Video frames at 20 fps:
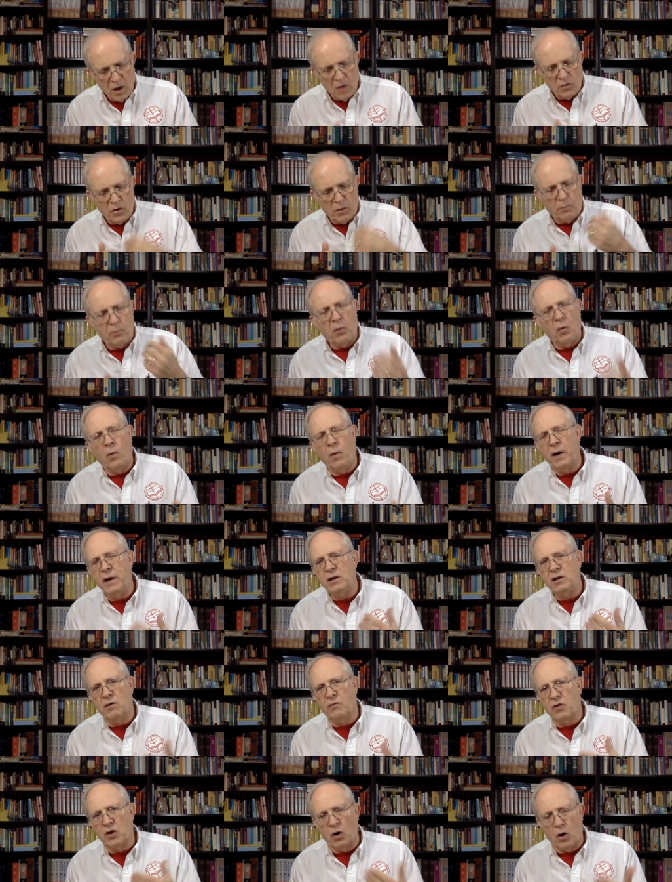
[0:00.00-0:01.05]
The point
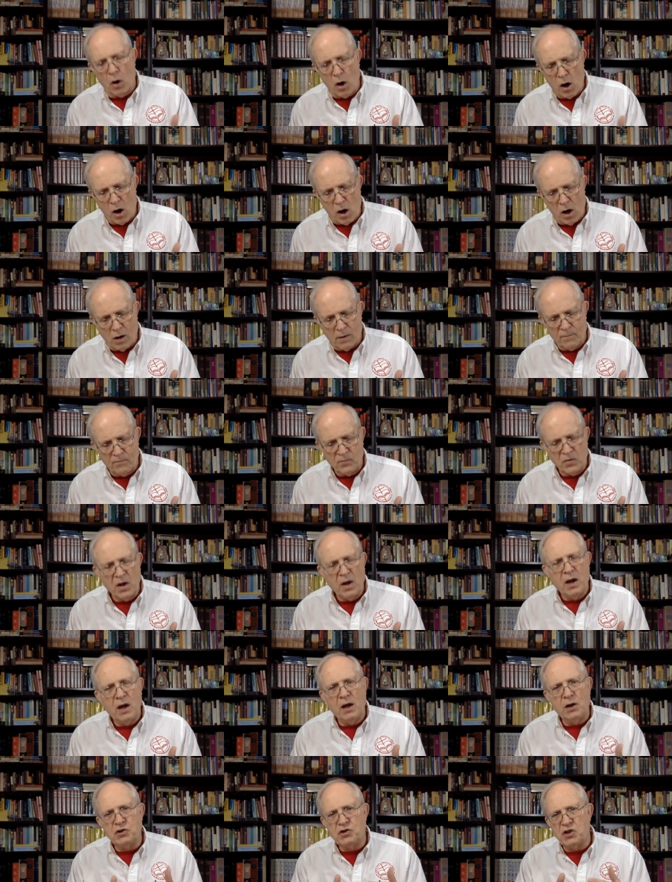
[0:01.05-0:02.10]
of it all
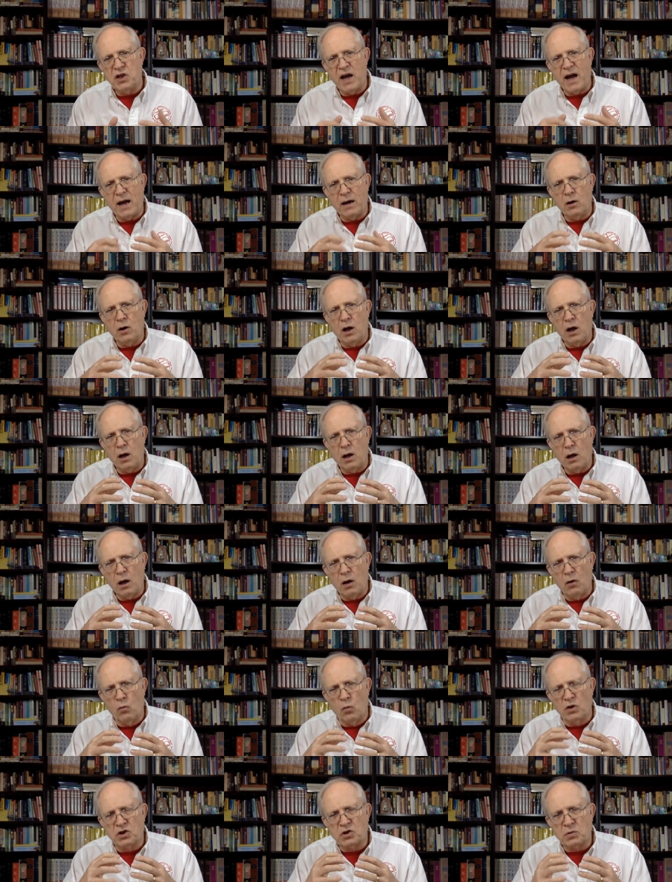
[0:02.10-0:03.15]
is that
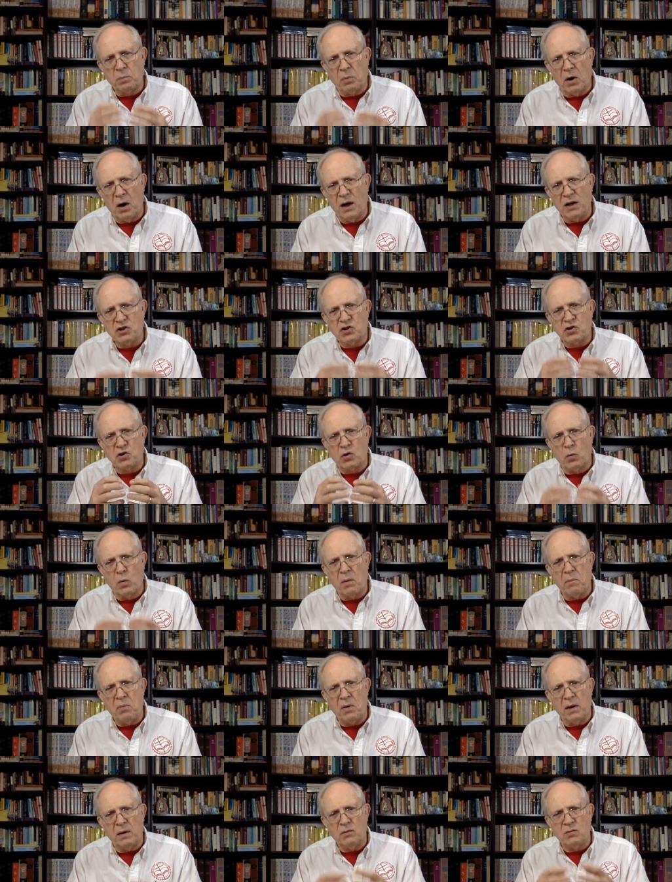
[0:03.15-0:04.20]
in response to
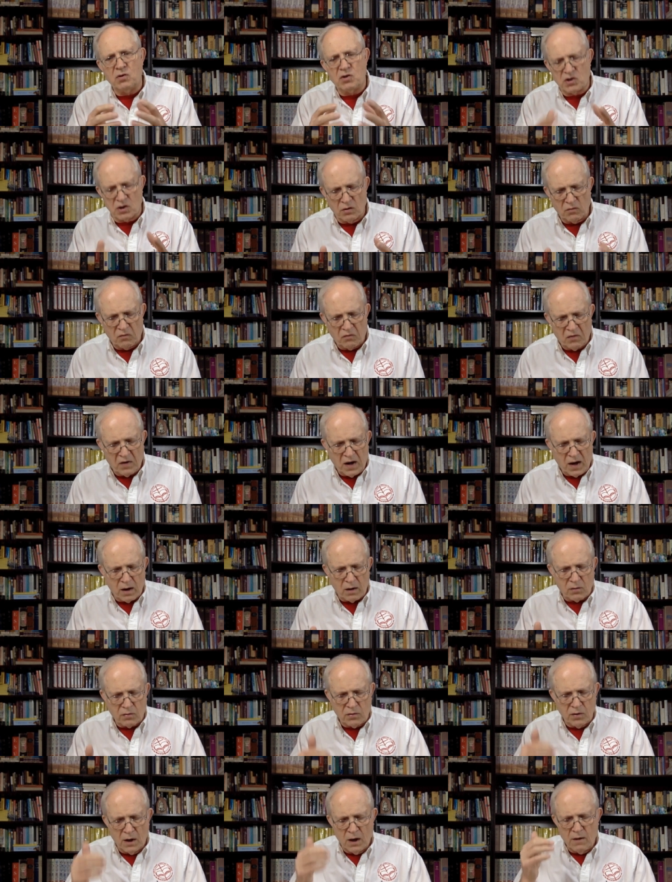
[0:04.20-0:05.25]
repentance and
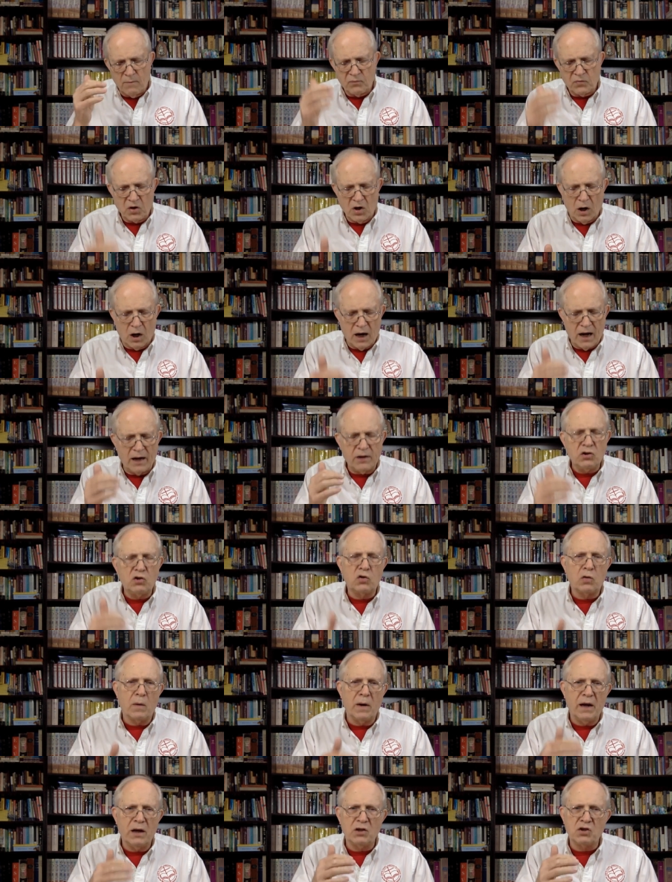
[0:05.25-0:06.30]
faith, God
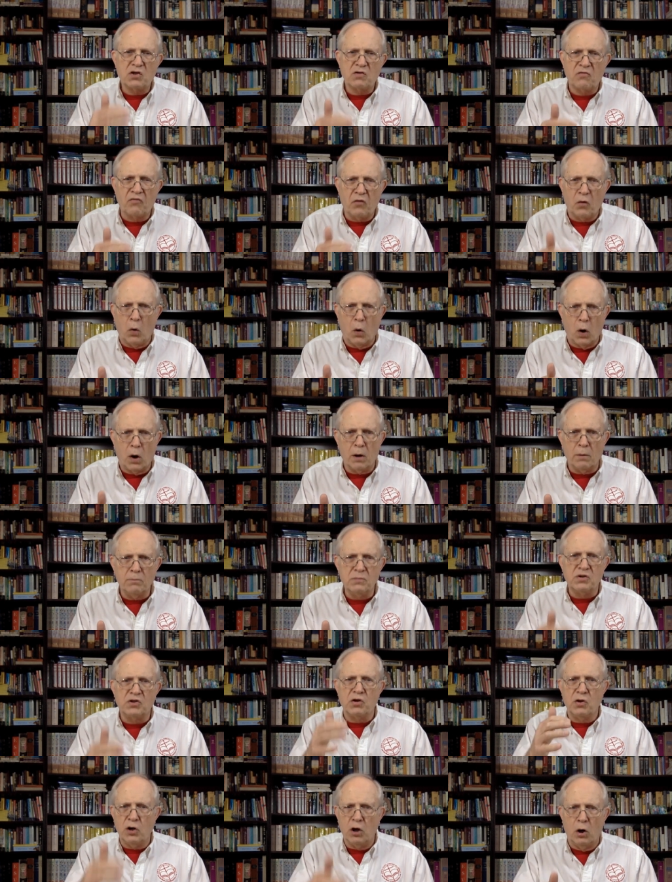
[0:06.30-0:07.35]

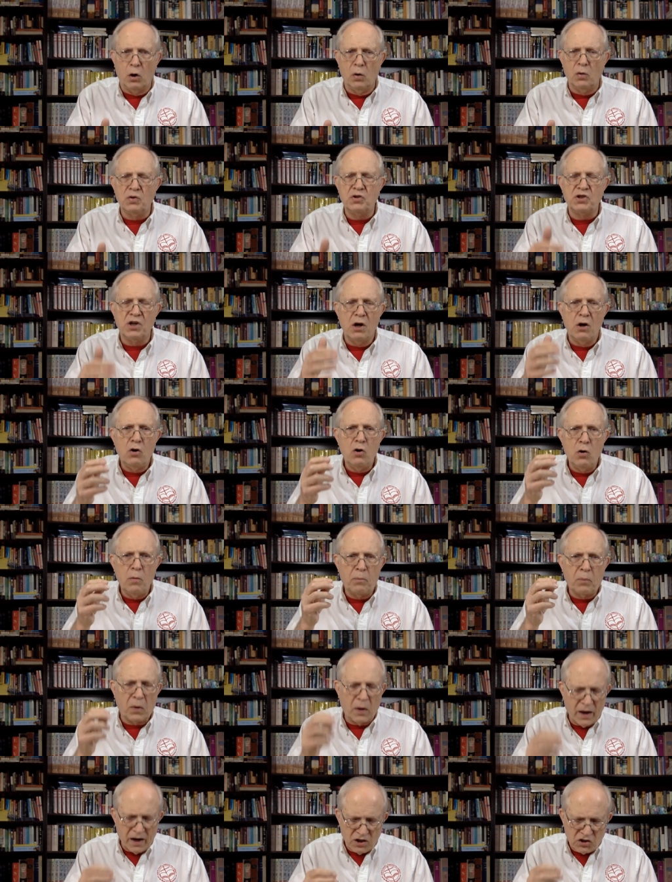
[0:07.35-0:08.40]
transforms those who
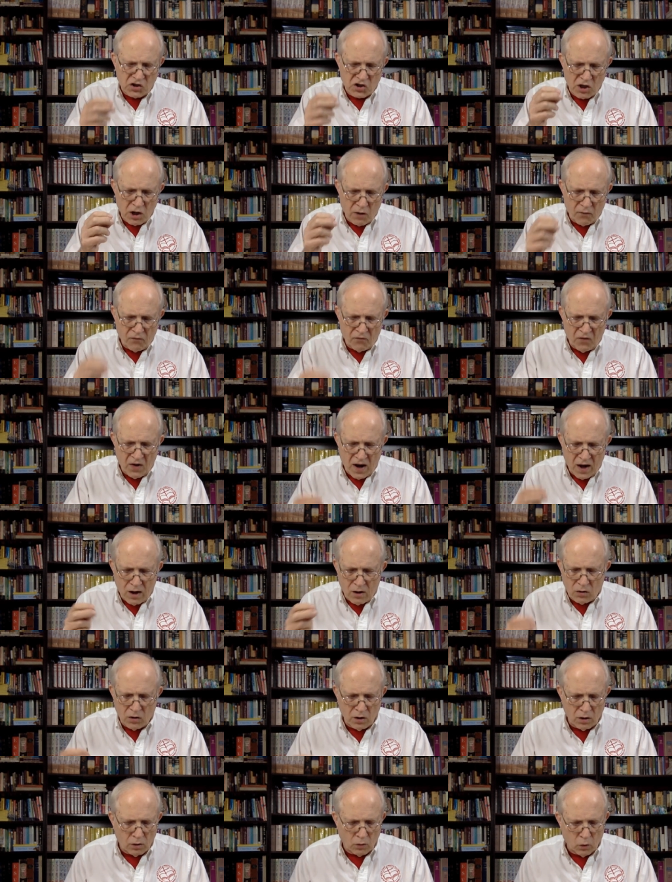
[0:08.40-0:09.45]
place their
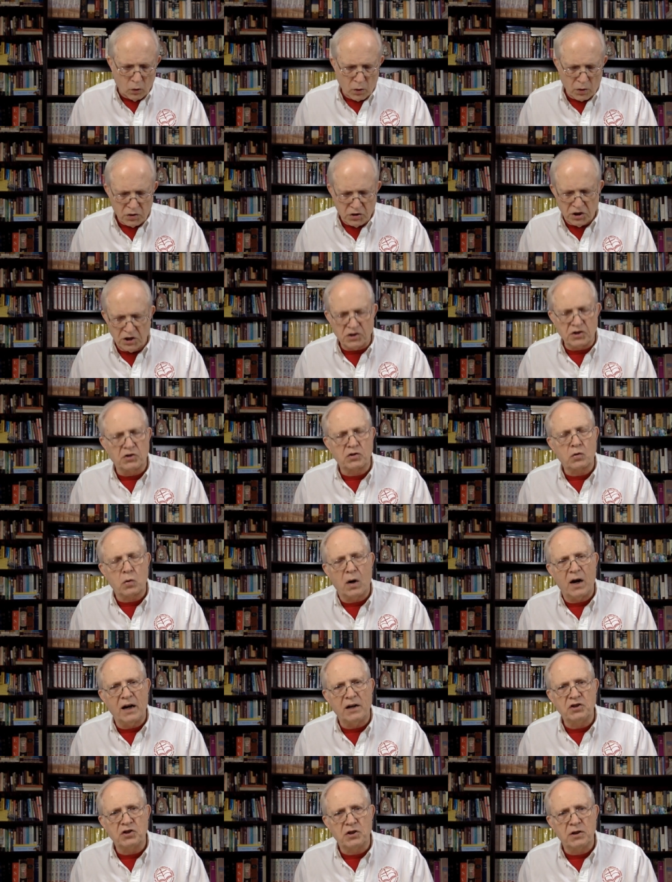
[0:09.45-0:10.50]
faith in the Lord Jesus
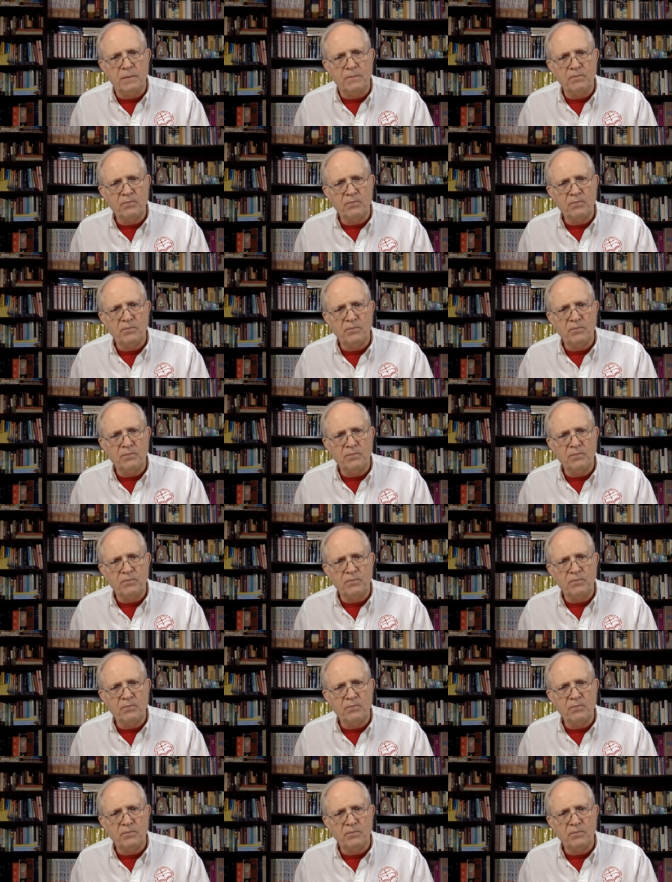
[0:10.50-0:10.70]
Christ.